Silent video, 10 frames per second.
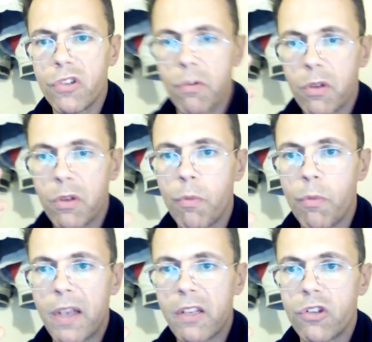There were two
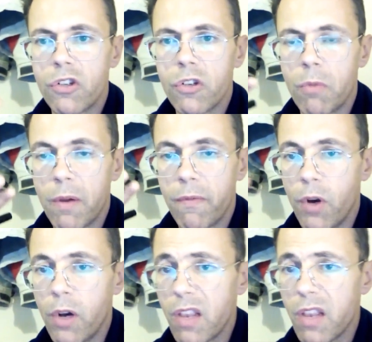passengers who were
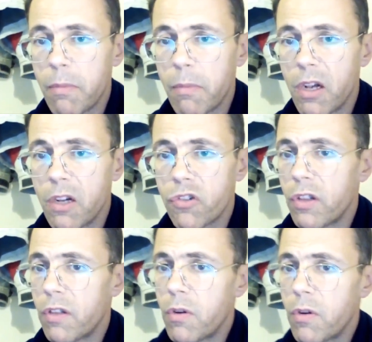involved in MKUltra,
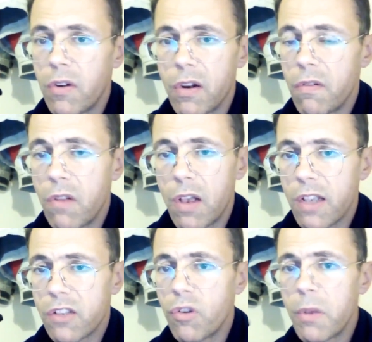and they were
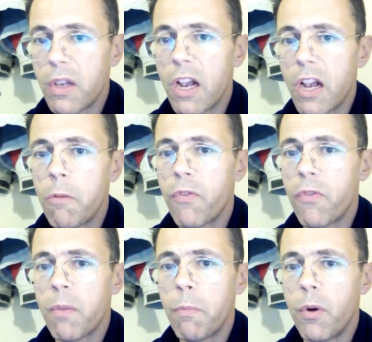extremely helpful from
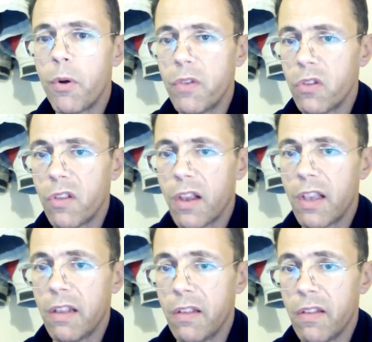the point of view that I
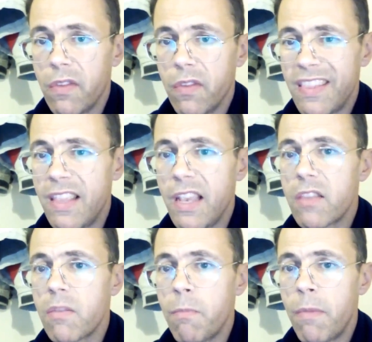
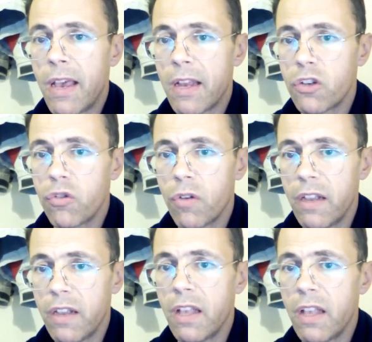did manage to
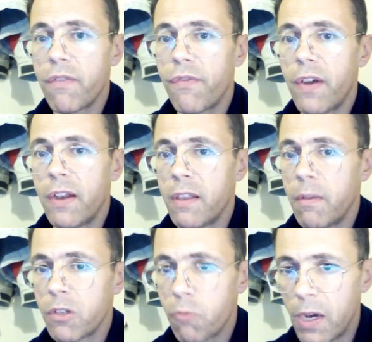identify them
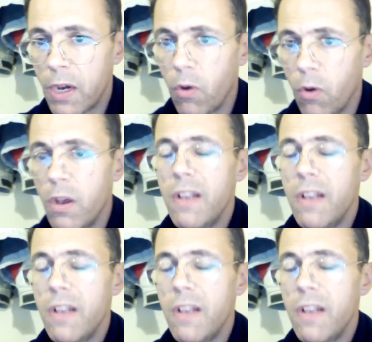as well.